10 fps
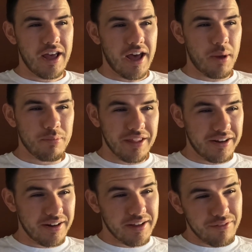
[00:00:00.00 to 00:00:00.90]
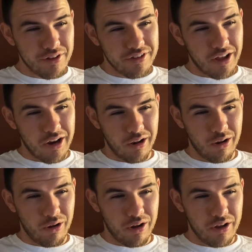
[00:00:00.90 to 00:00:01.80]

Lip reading: They didn't give us a lot